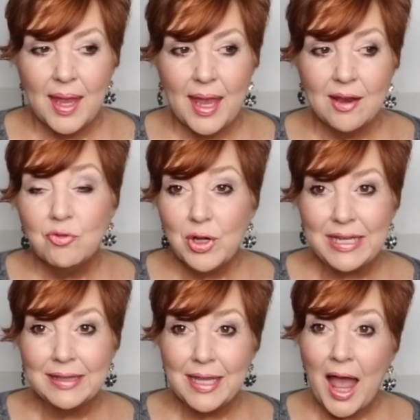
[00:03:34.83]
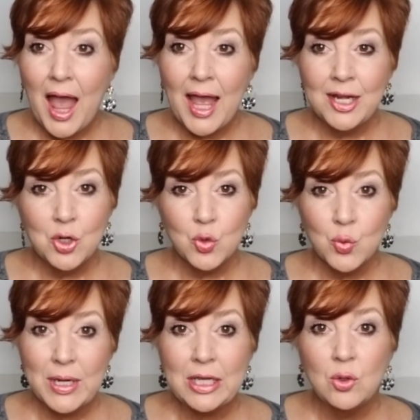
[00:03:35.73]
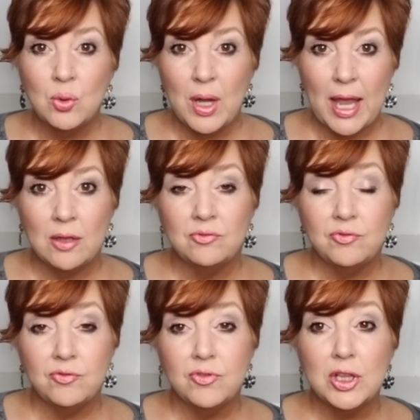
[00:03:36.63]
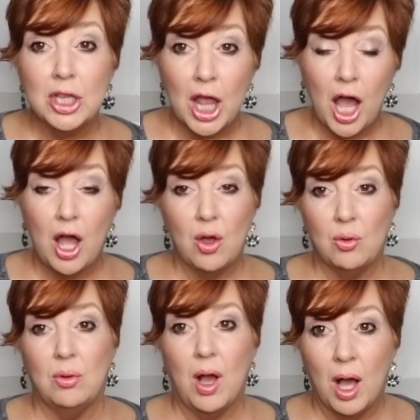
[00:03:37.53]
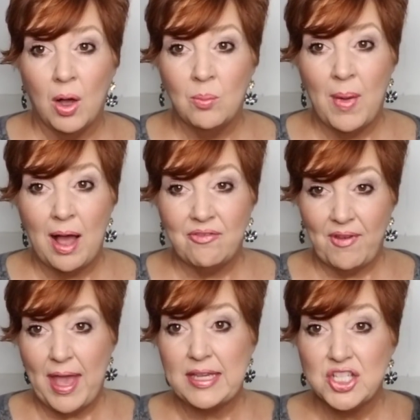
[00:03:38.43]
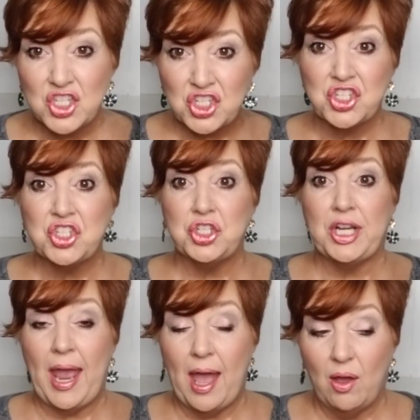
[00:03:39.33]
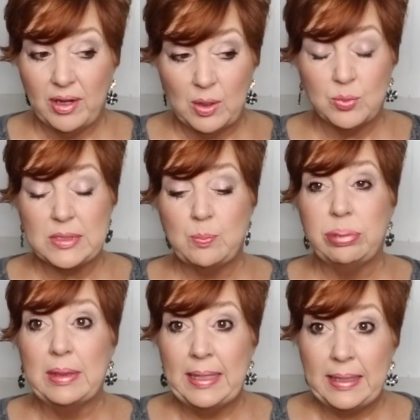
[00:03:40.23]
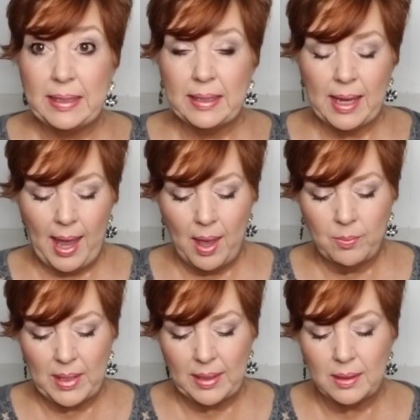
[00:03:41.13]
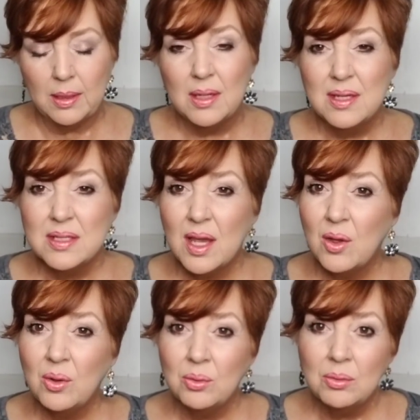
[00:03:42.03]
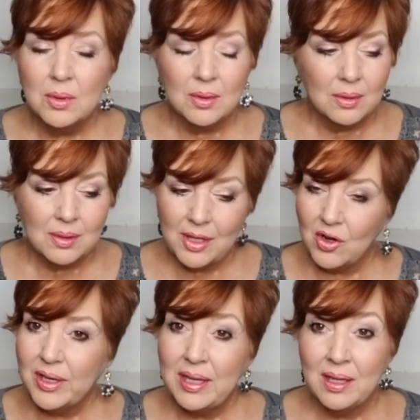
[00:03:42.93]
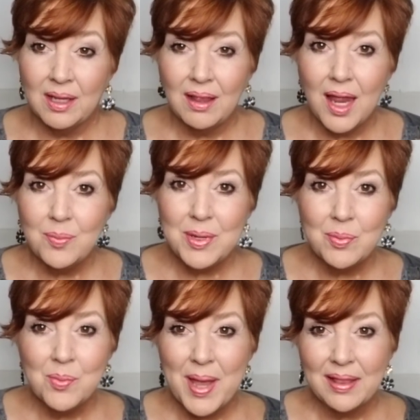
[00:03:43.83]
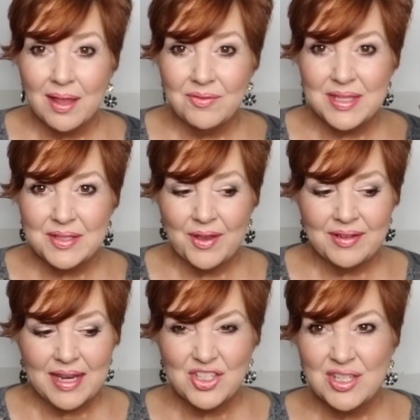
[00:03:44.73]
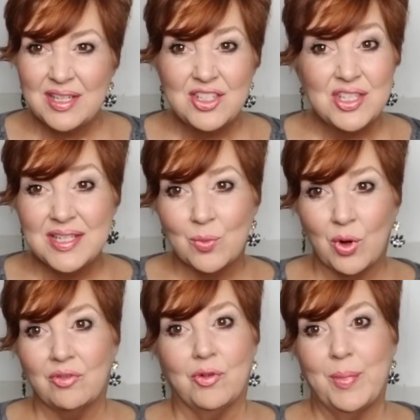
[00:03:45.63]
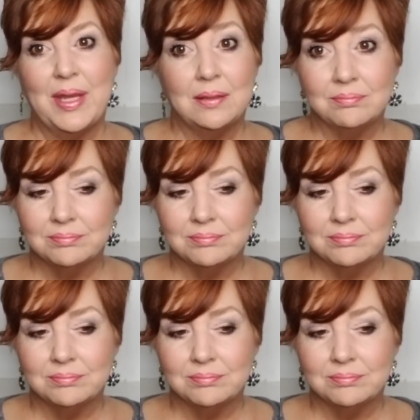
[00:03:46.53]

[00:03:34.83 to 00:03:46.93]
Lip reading: Every line, wrinkle, and flaw on my face stood out. It was blinking at me. So there again, a lot of people may love this foundation. It just didn't work for me.